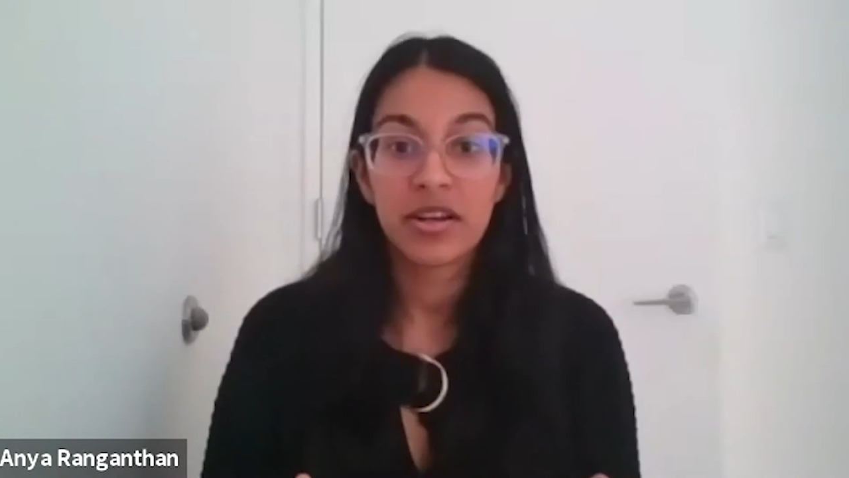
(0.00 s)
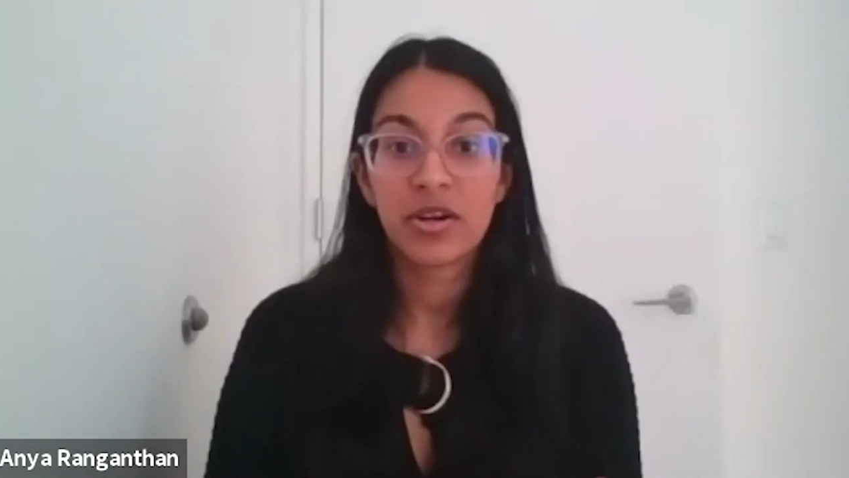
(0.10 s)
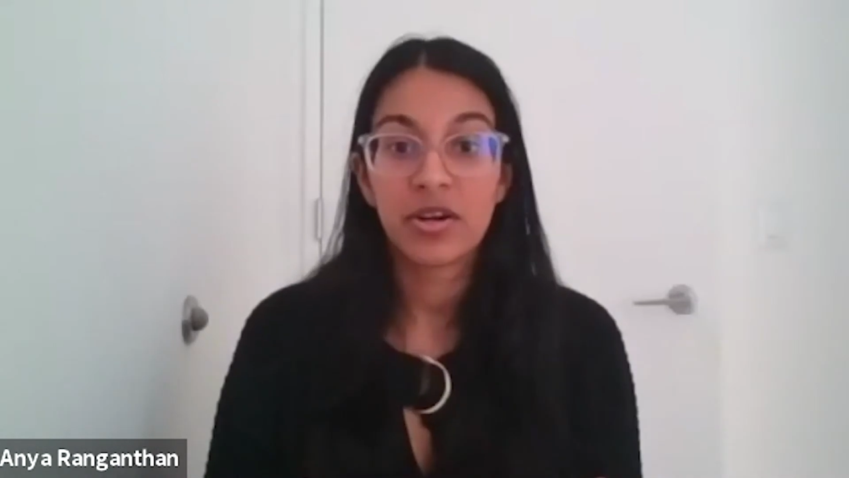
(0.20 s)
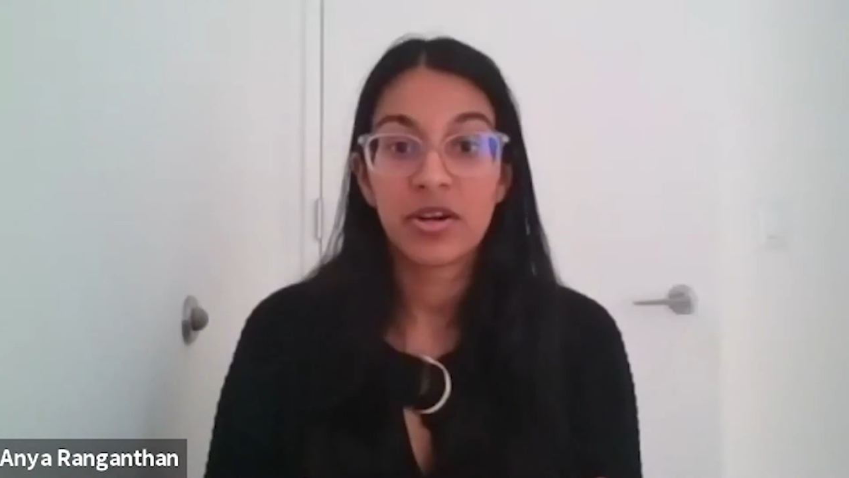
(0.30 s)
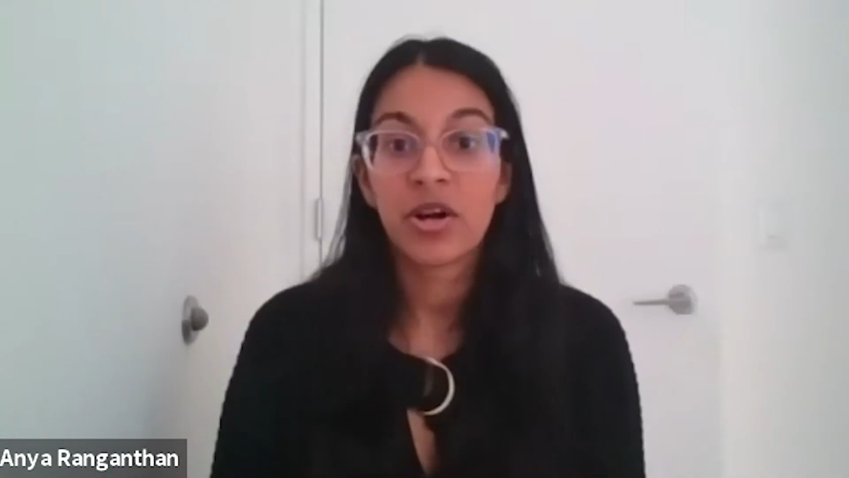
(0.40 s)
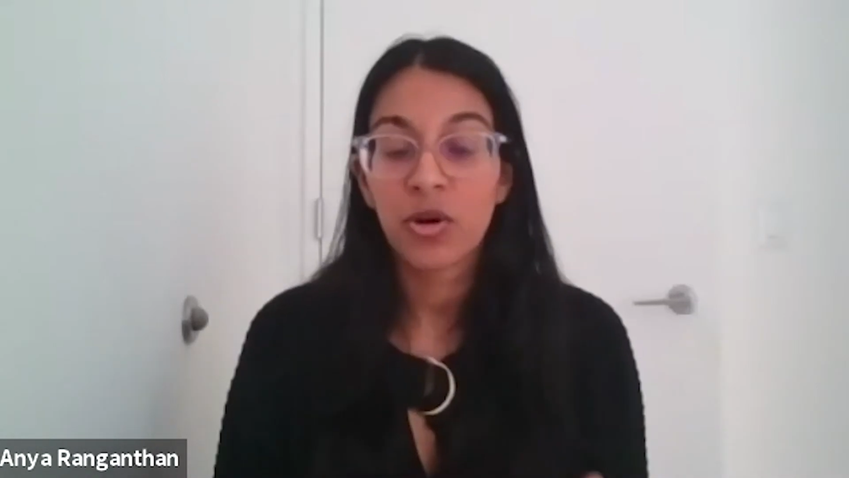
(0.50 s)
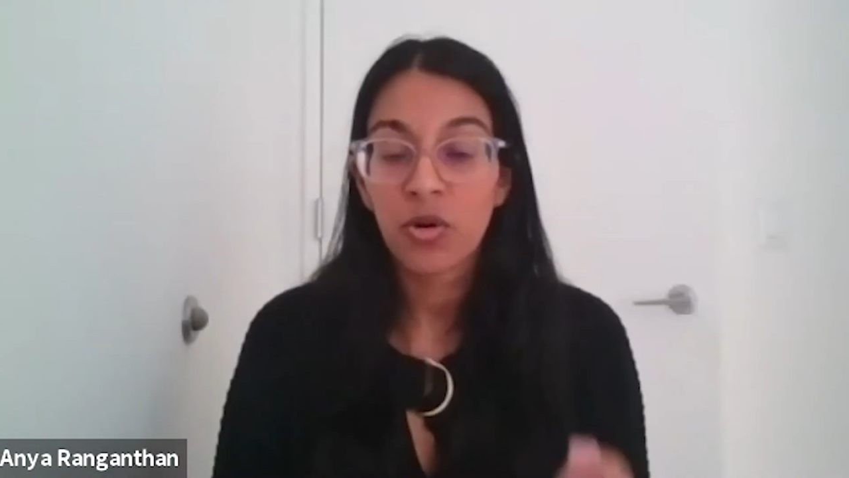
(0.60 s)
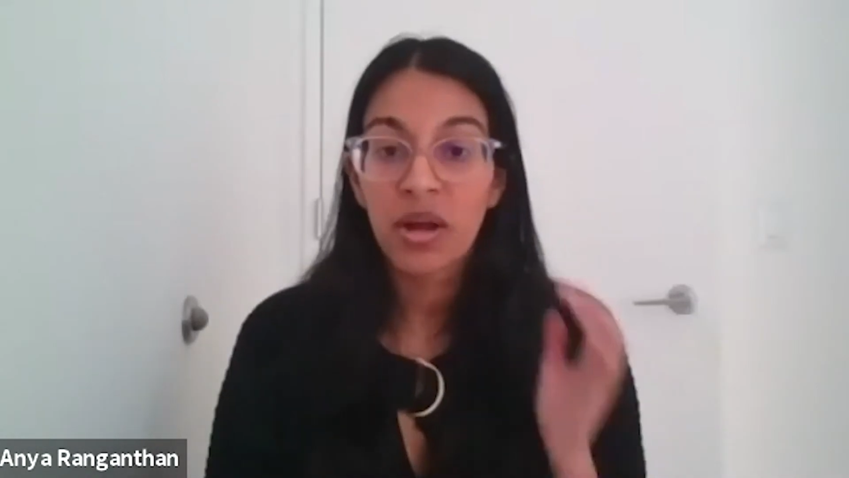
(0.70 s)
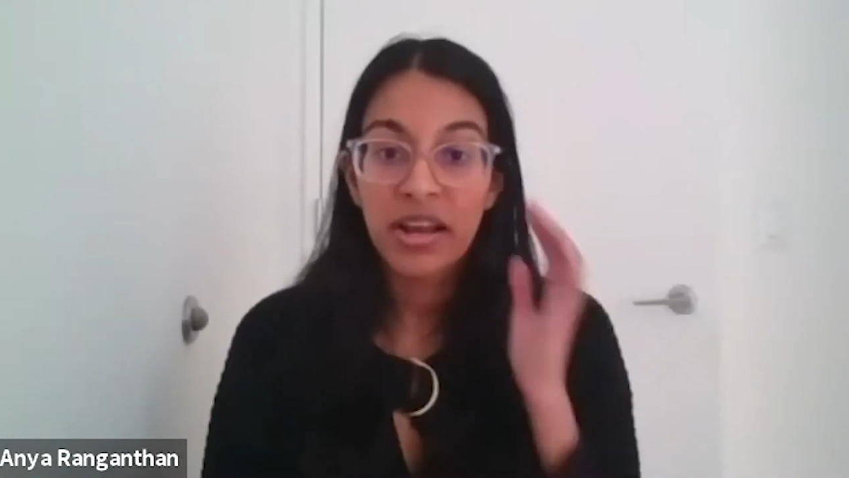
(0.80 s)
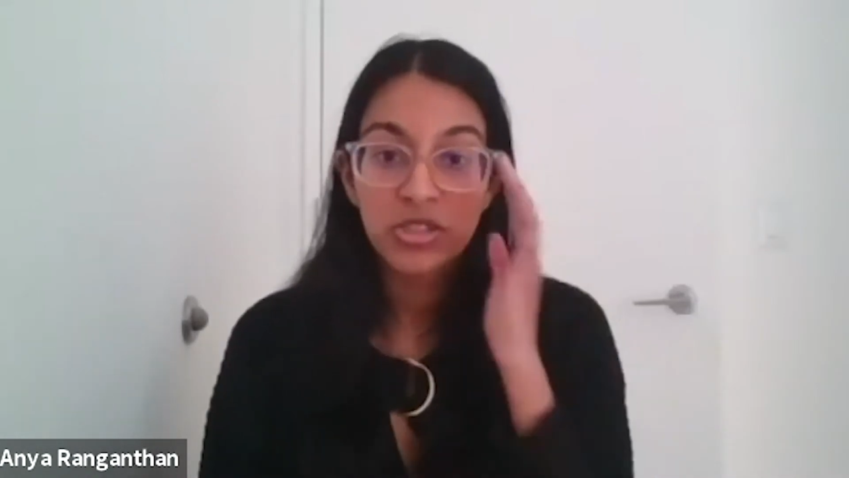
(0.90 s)
in her home
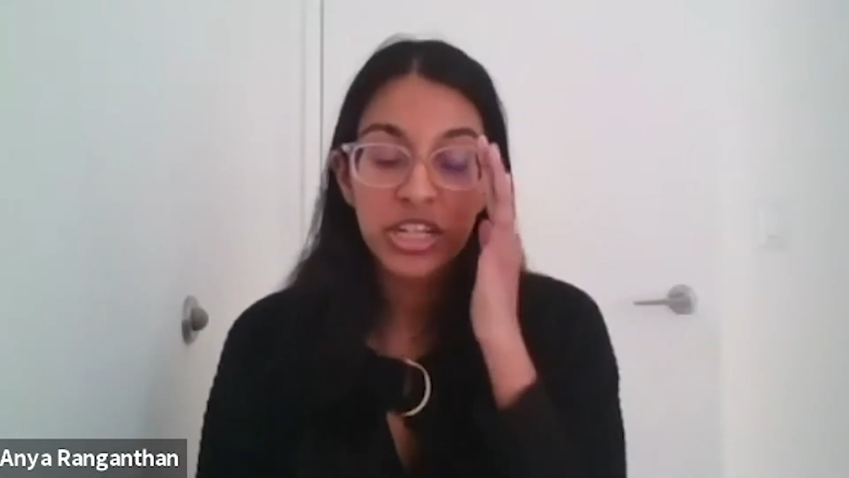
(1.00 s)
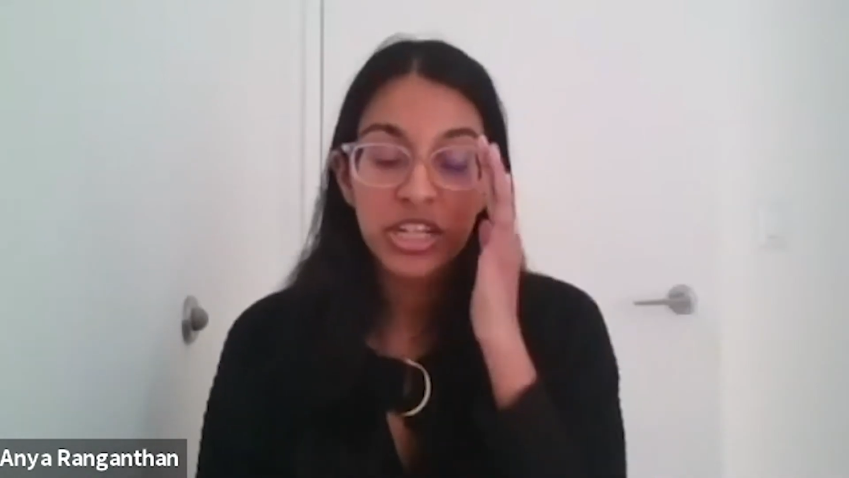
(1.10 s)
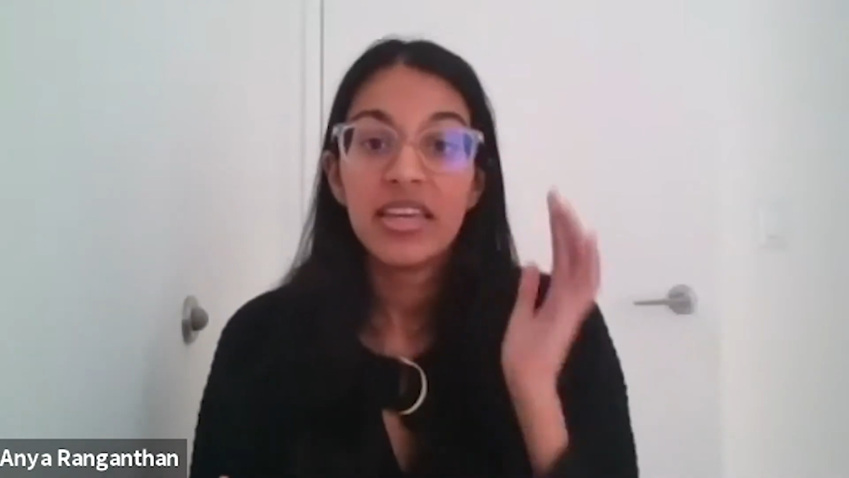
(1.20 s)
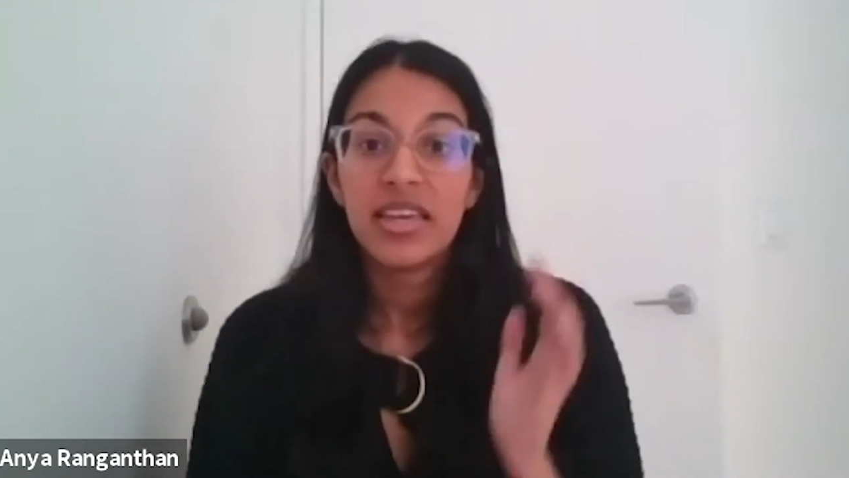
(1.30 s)
country.